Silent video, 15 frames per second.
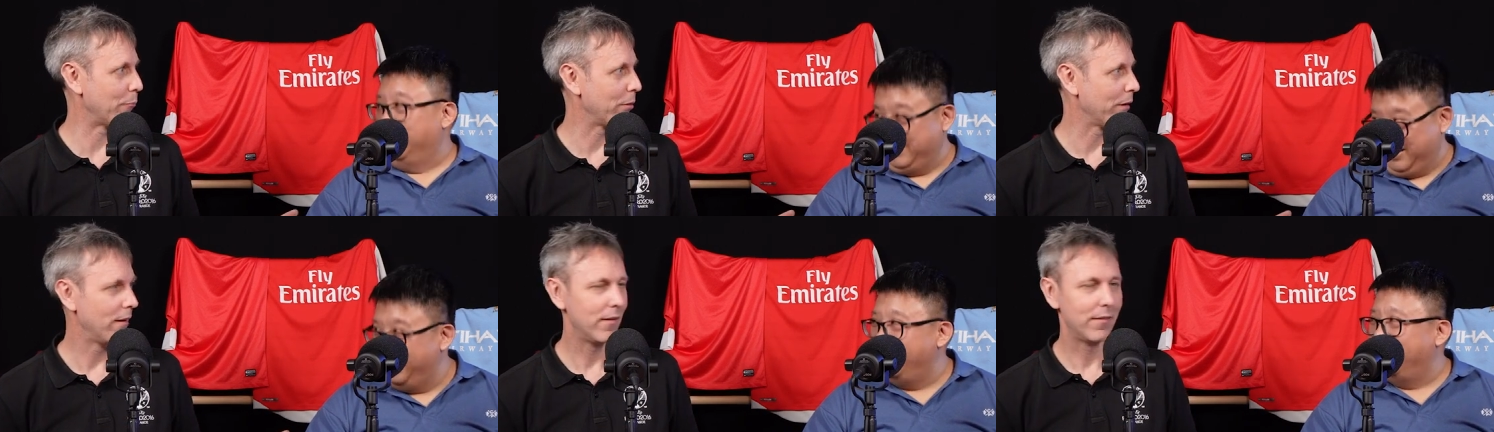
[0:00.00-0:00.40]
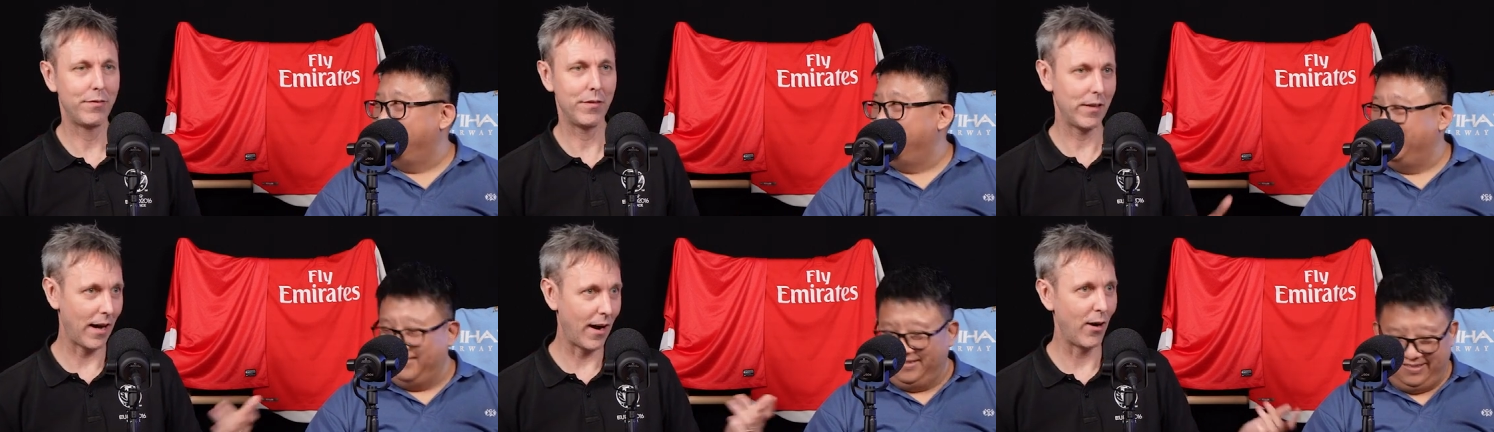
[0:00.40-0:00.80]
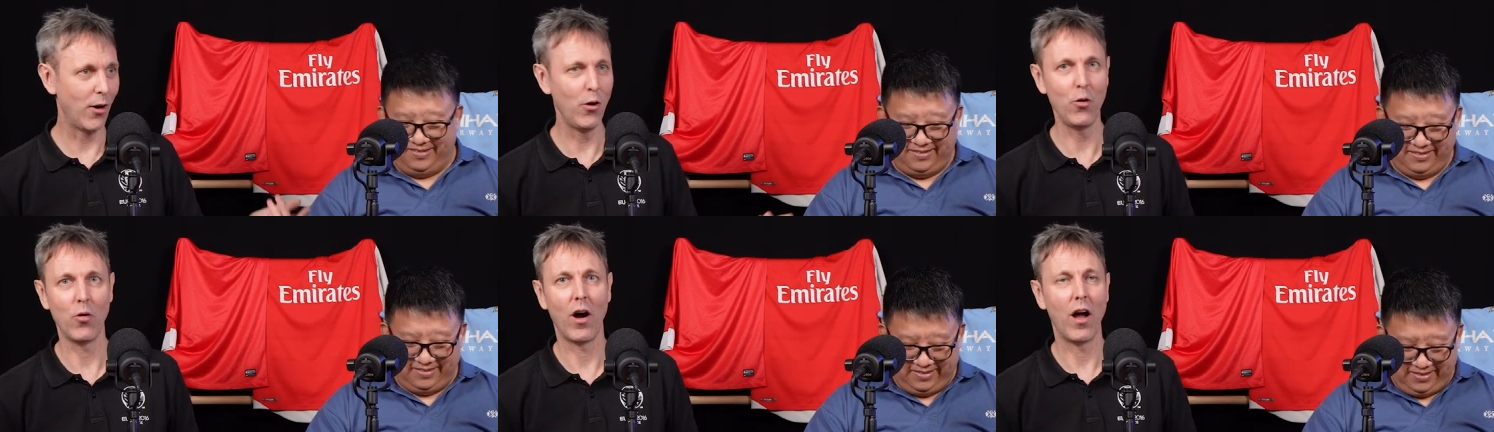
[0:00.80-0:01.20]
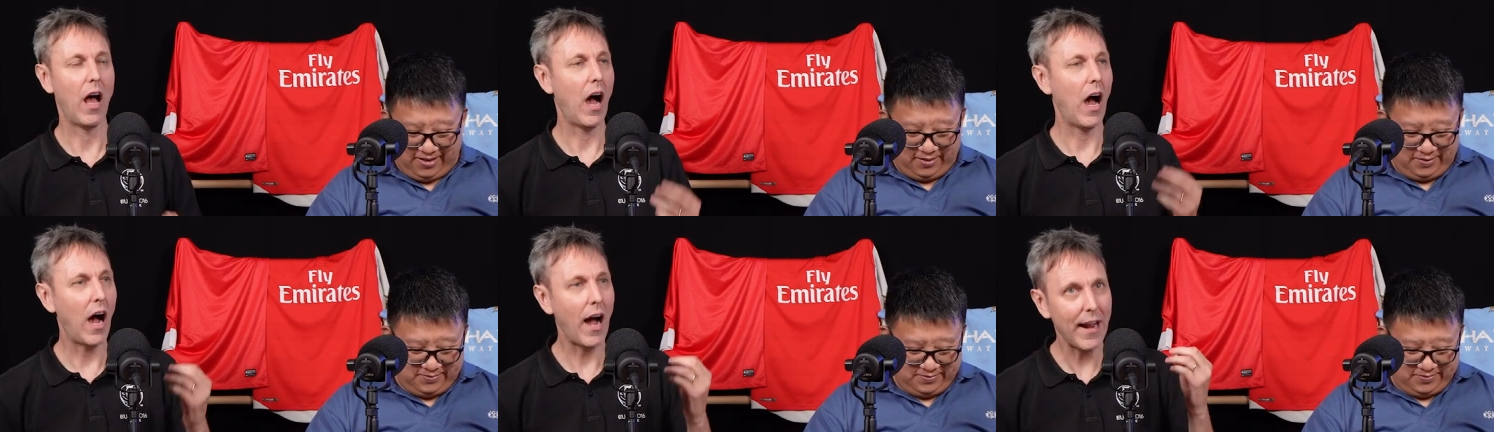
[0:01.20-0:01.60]
Speaker 1: yeah. for Yahoo.
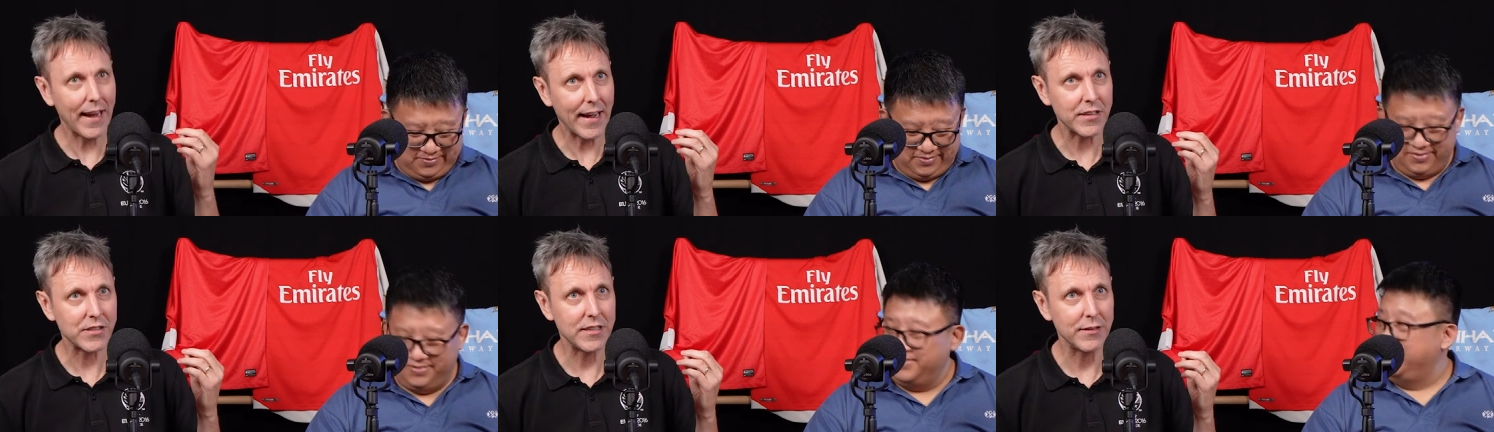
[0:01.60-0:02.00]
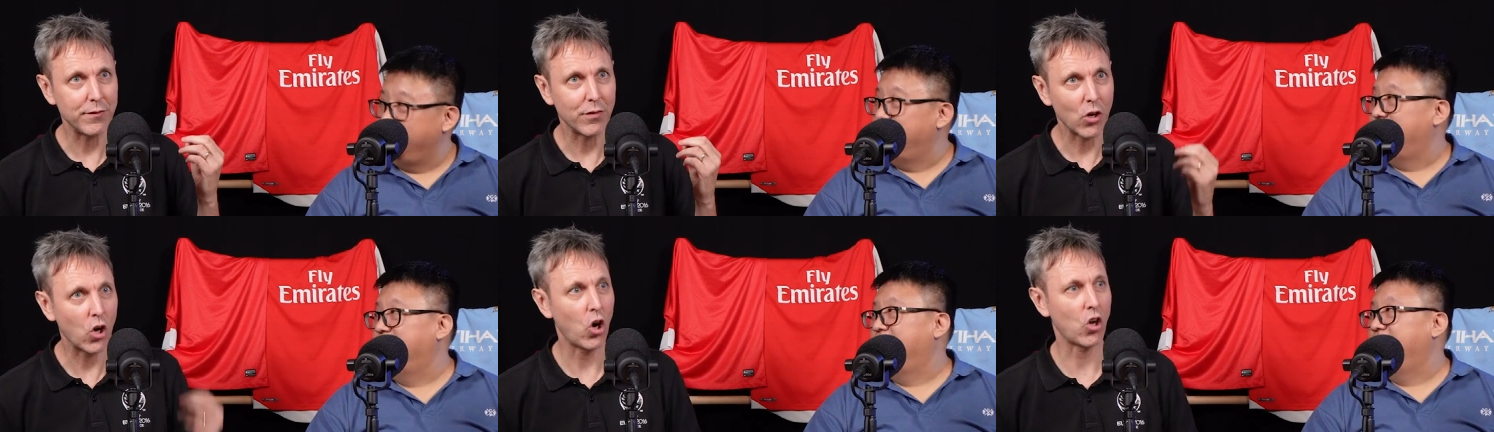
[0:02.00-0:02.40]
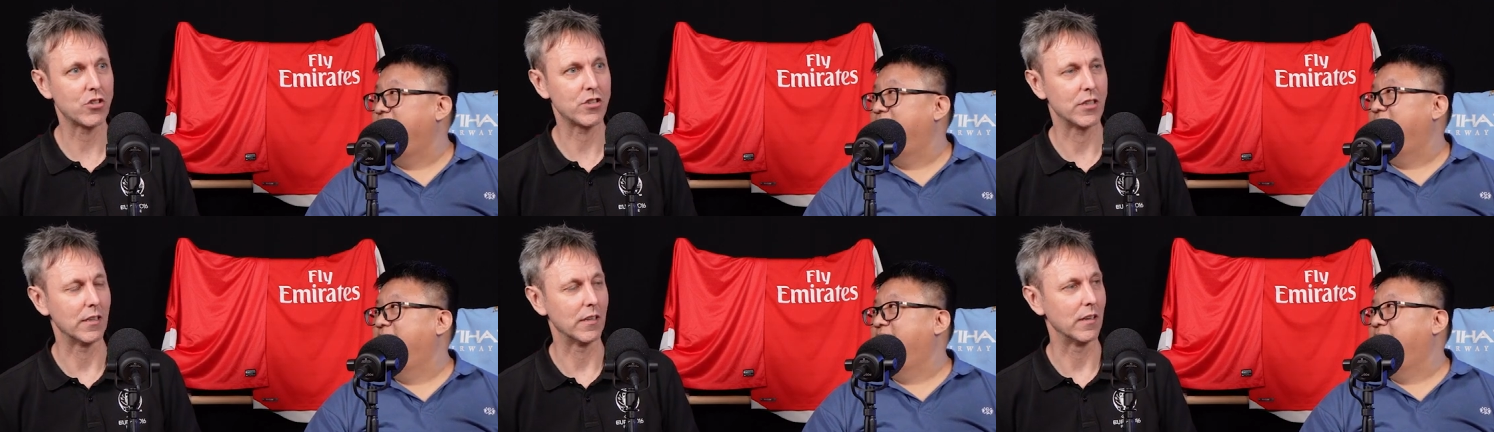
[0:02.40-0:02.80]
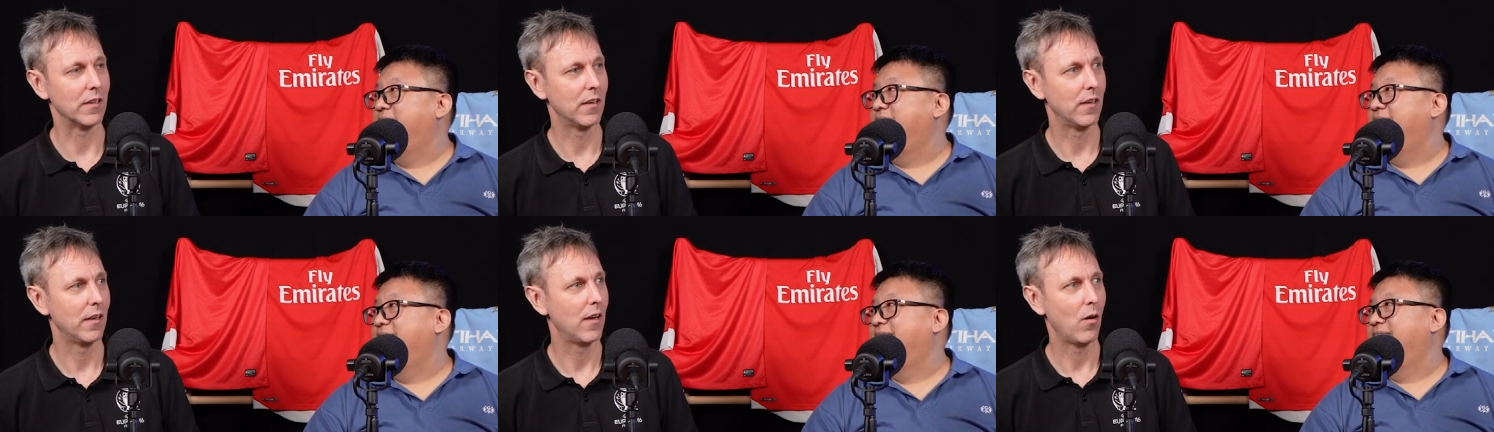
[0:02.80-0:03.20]
Yeah. I'd actually forgotten
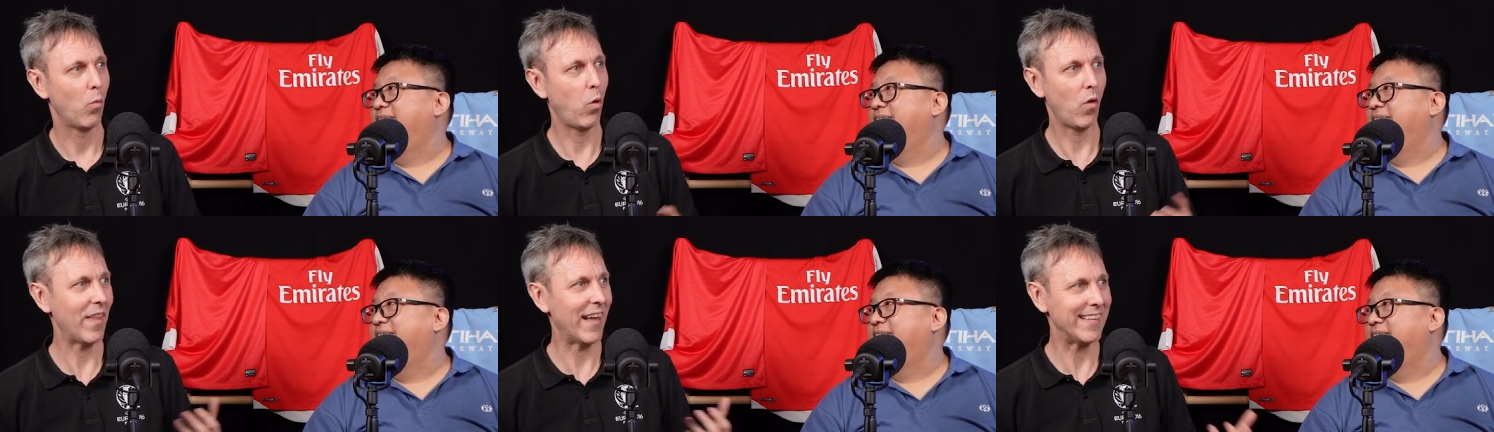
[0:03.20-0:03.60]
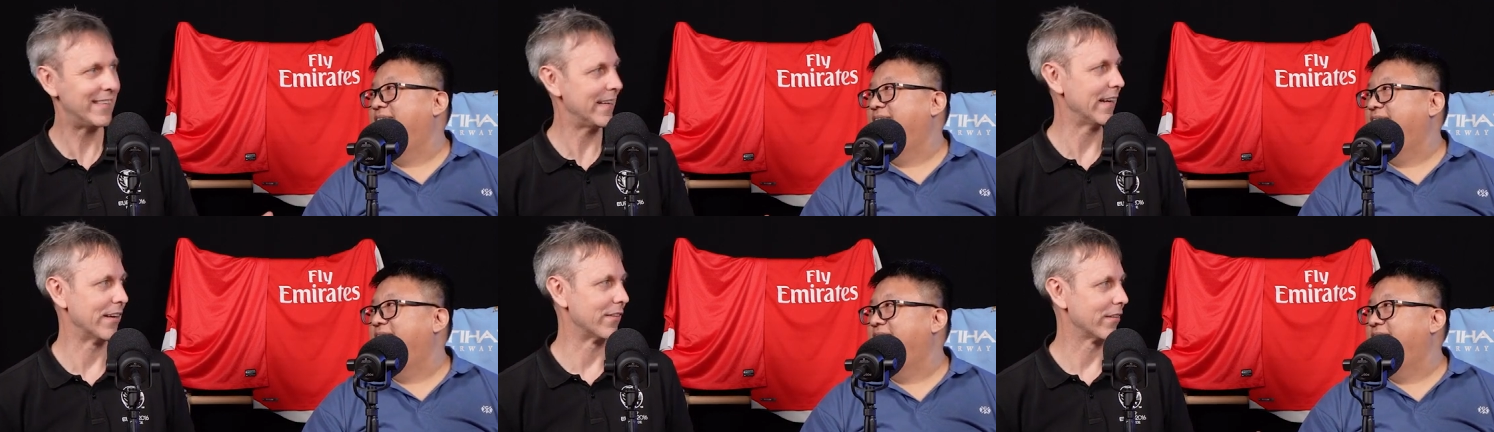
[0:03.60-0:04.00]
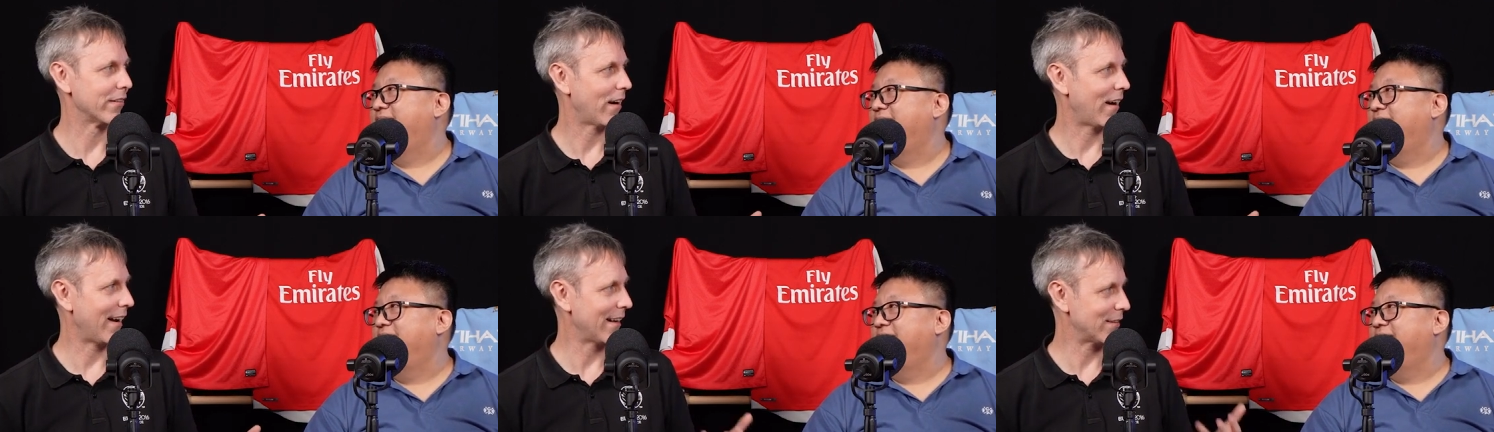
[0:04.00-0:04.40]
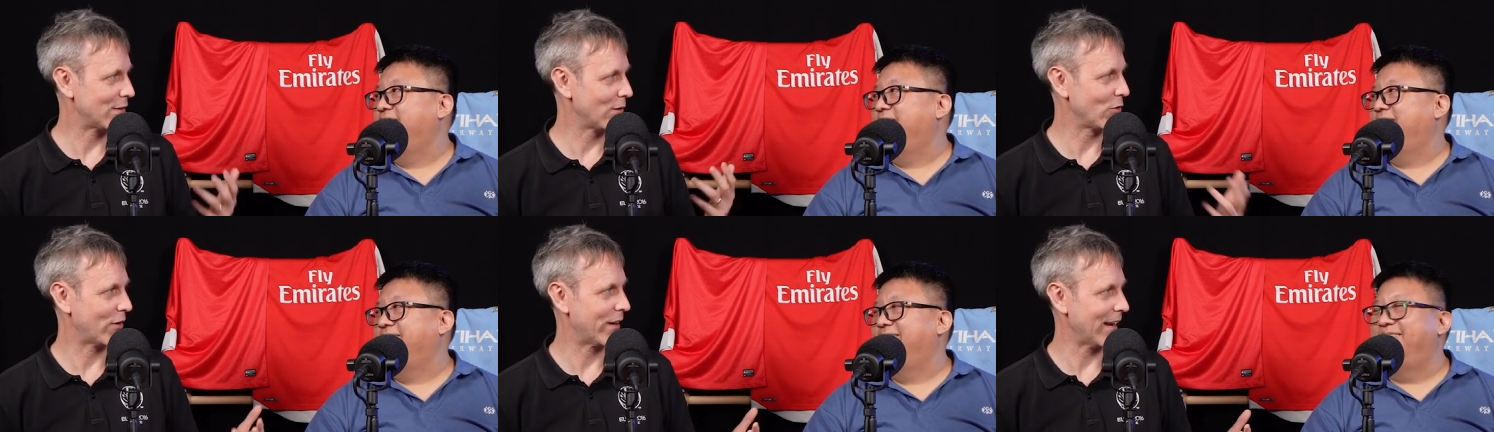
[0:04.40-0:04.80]
what they did. I had to
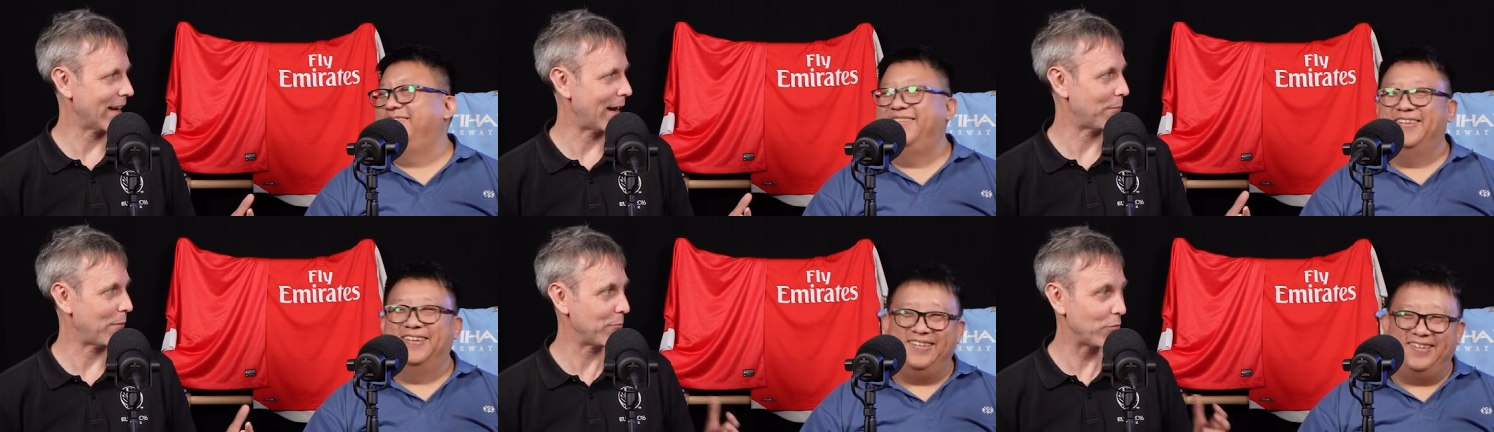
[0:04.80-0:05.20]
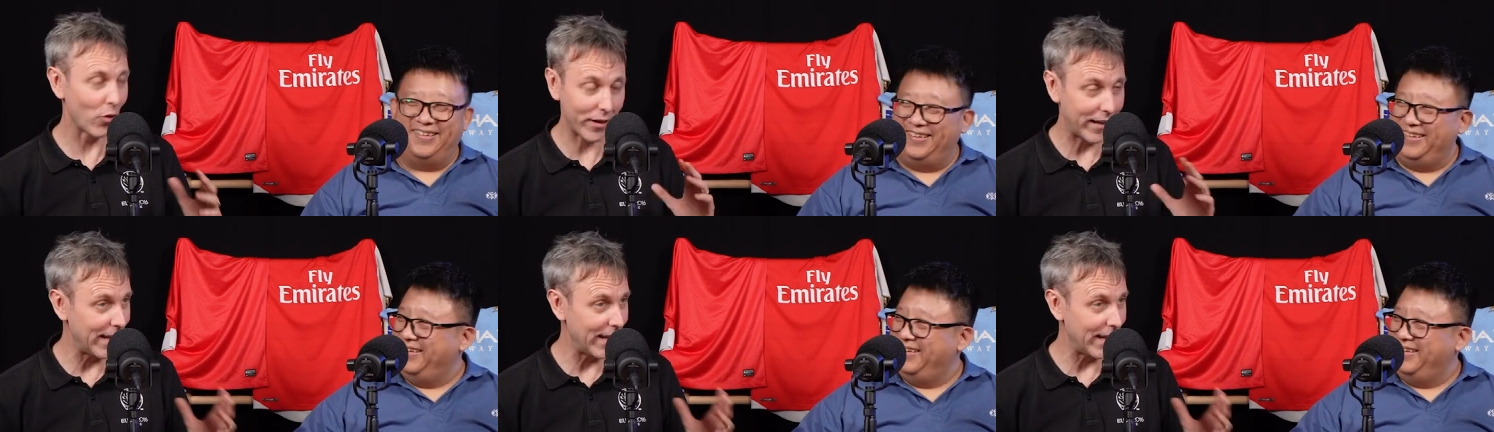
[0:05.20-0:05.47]
look it up. I'm not